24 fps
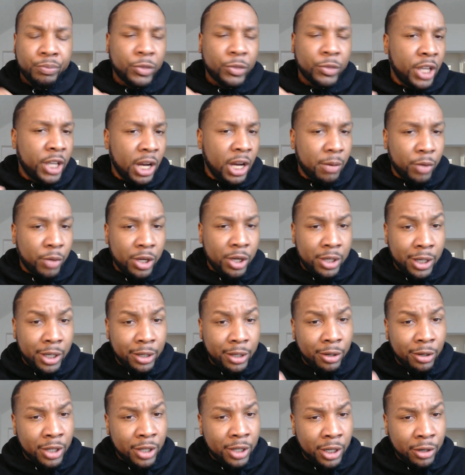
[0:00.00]
Cameron
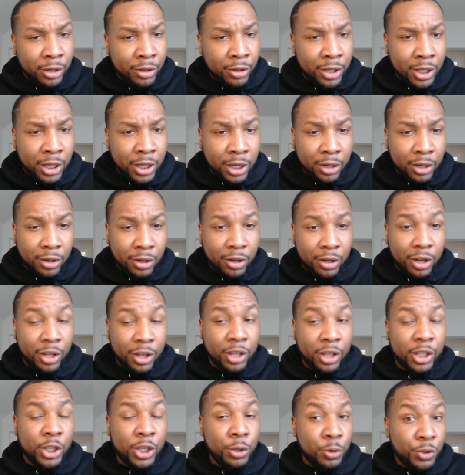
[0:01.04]
Dicker, Dicker the Kicker, a
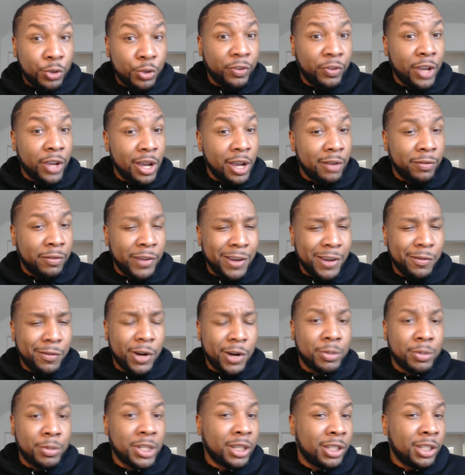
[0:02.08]
huge fan favorite. I
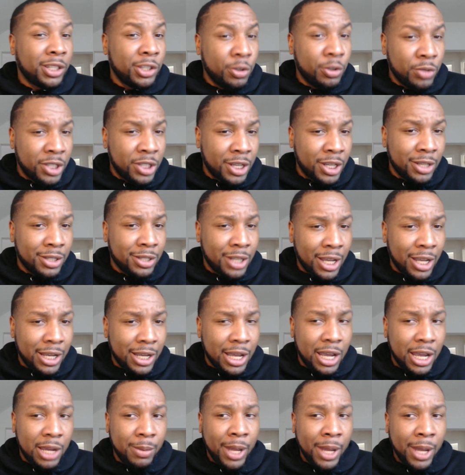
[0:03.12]
was at the UTSA
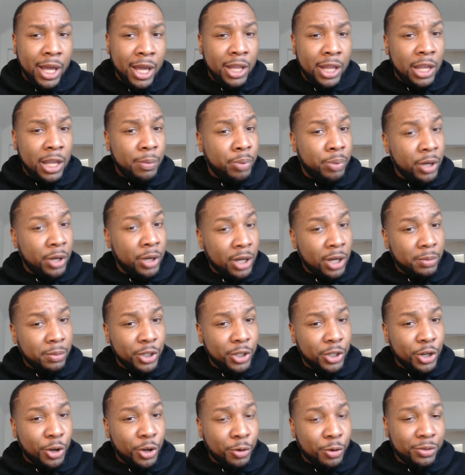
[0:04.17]
game. They put up,
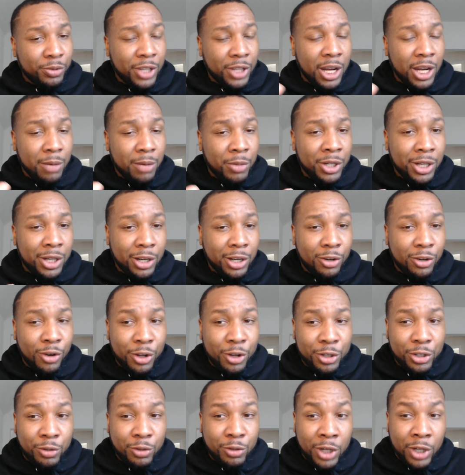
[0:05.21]
you know, Cameron Dicker on
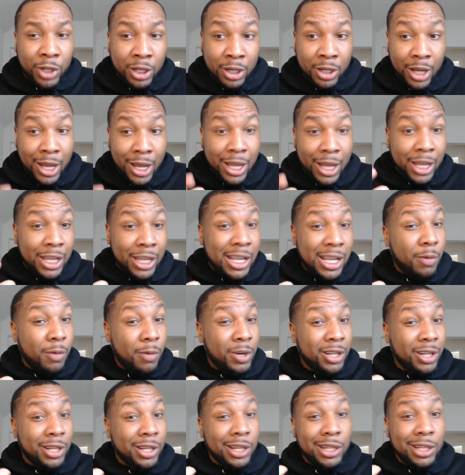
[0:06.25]
the screen. He got one
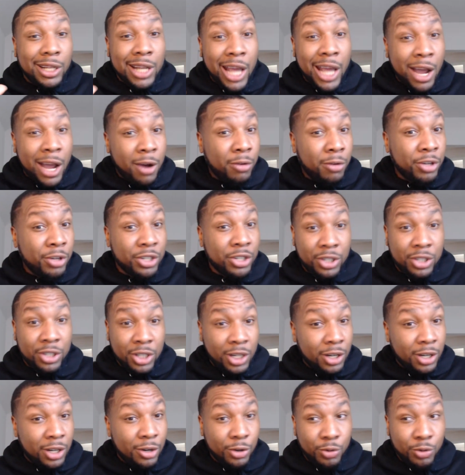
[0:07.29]
of the loudest
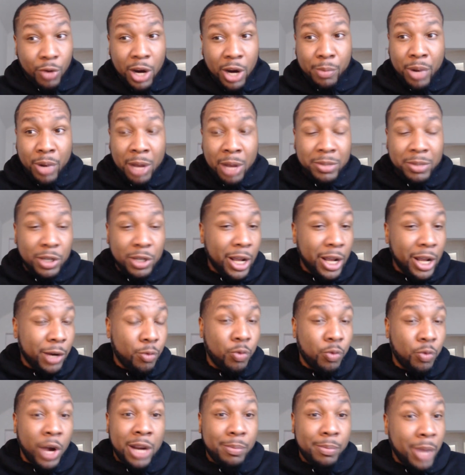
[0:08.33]
cheers, right? Probably like
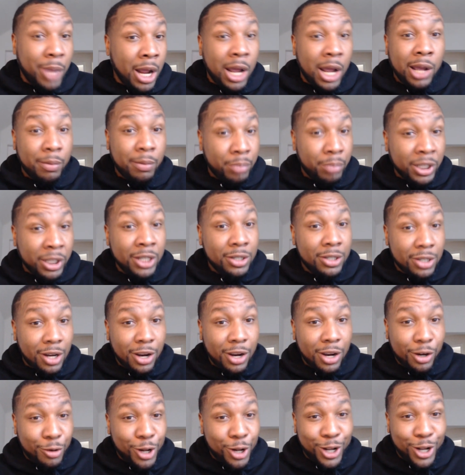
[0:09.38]
right behind
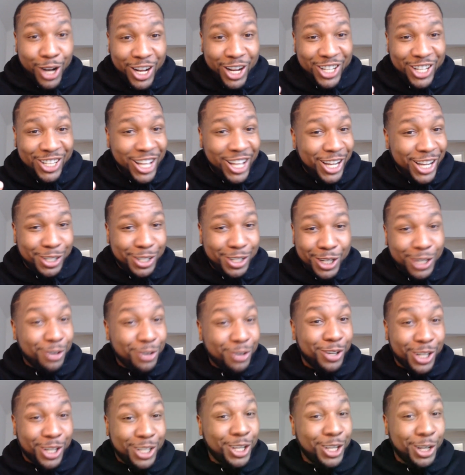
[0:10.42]
Bijan, right? Like Dicker
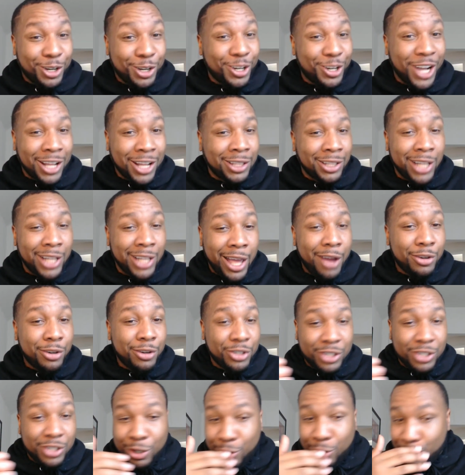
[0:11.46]
the Kicker got the loudest
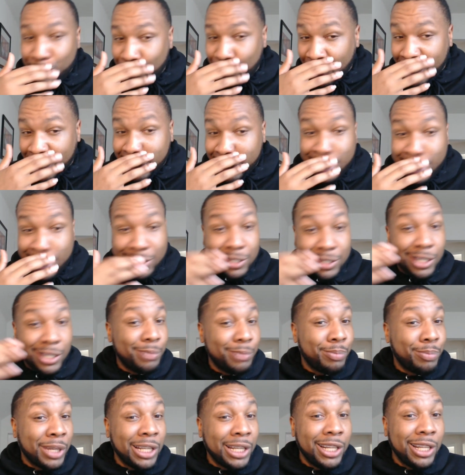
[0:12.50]
cheers, right? He is
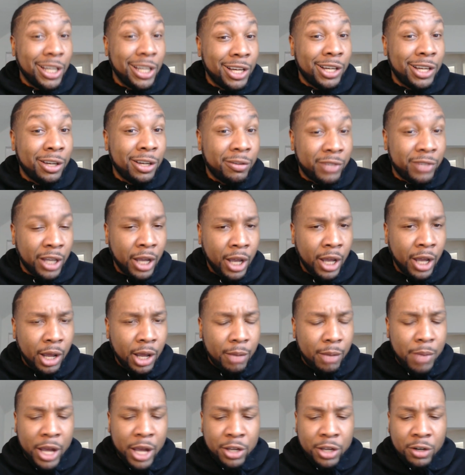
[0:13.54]
beloved
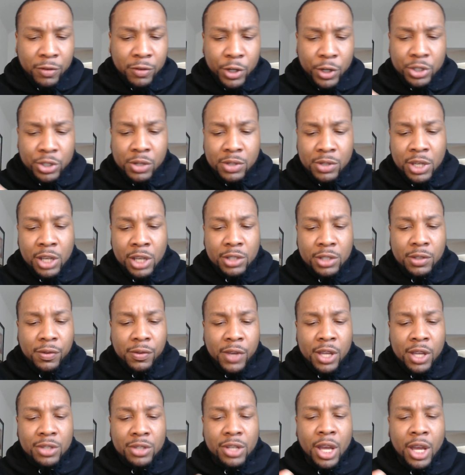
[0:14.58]
by University of Texas
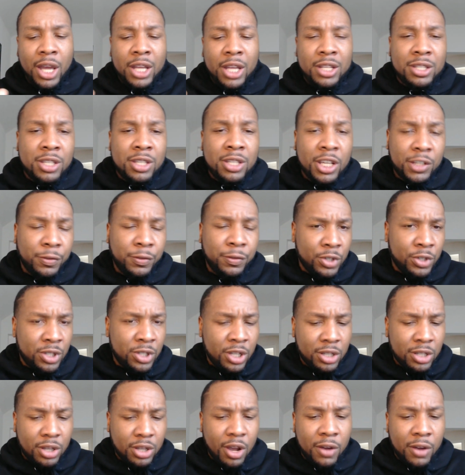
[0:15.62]
fans. 6 for
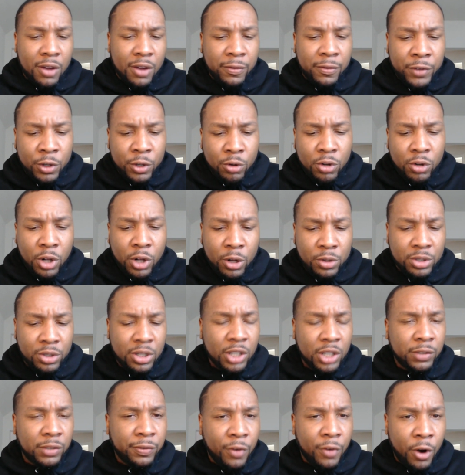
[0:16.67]
6 on field goals
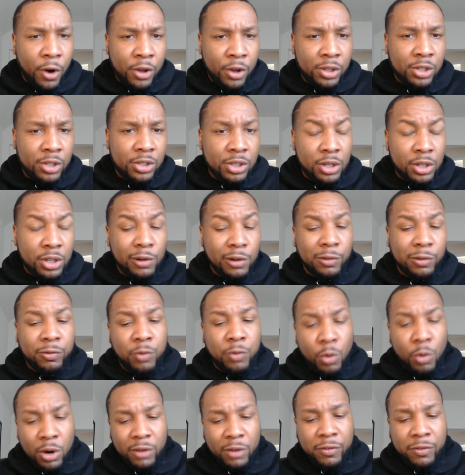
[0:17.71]
thus far this year.
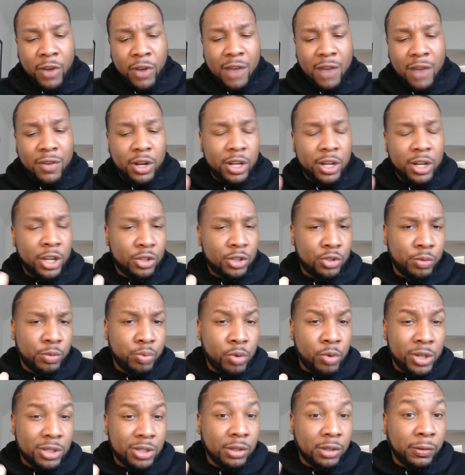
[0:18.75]
4 of 5 on extra
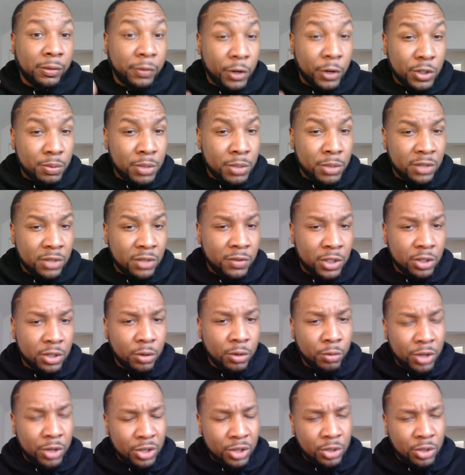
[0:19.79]
points, the first miss of his
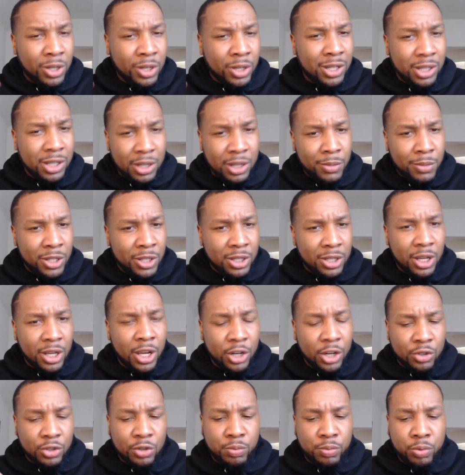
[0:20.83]
career. So he did miss an
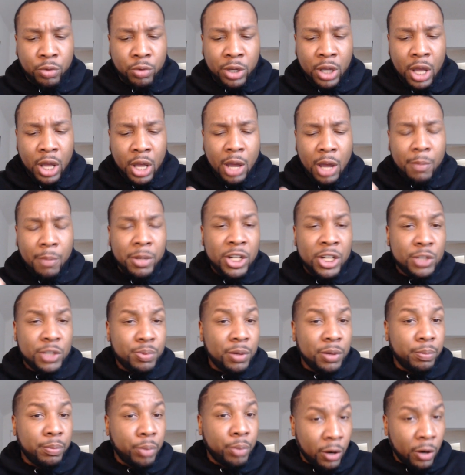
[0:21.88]
extra point, but he's
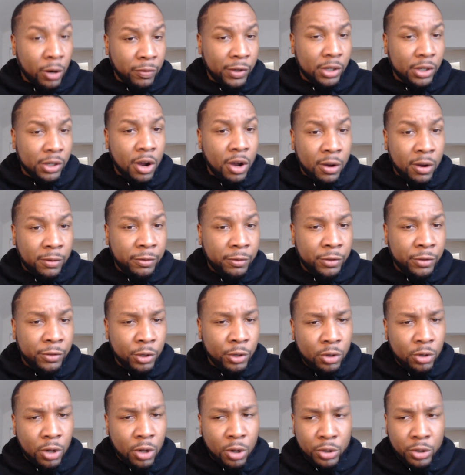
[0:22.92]
been perfect on
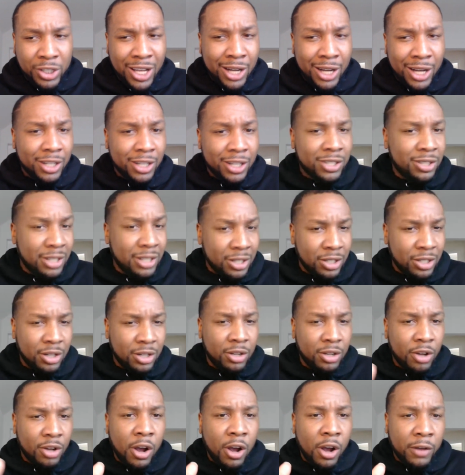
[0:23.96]
field goals. He got an extension
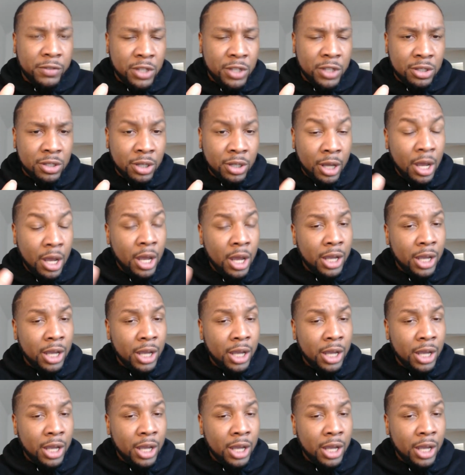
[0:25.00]
in the offseason.